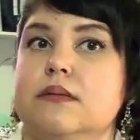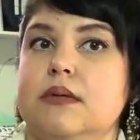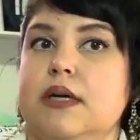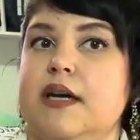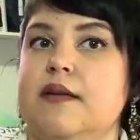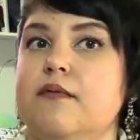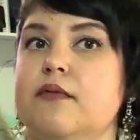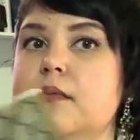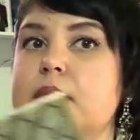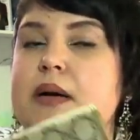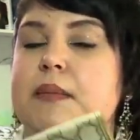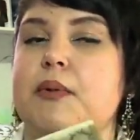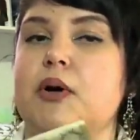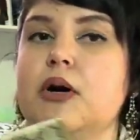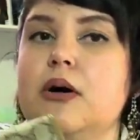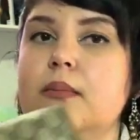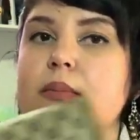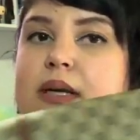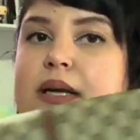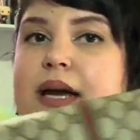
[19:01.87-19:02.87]
came from my
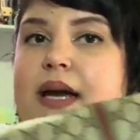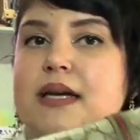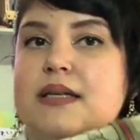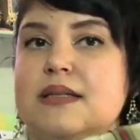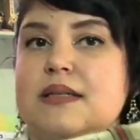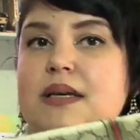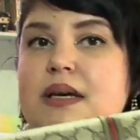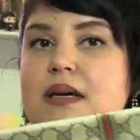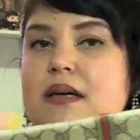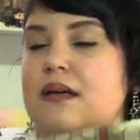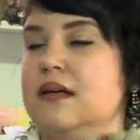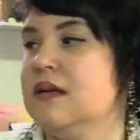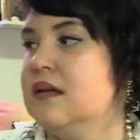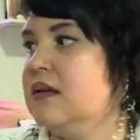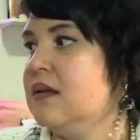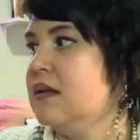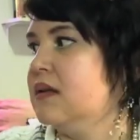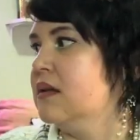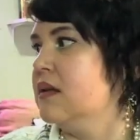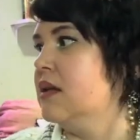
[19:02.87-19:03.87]
mom and it has that
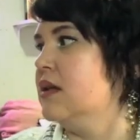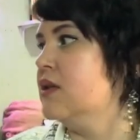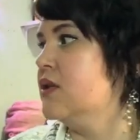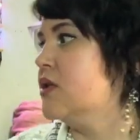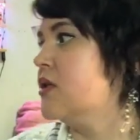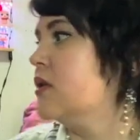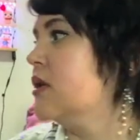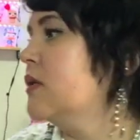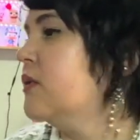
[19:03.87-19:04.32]
history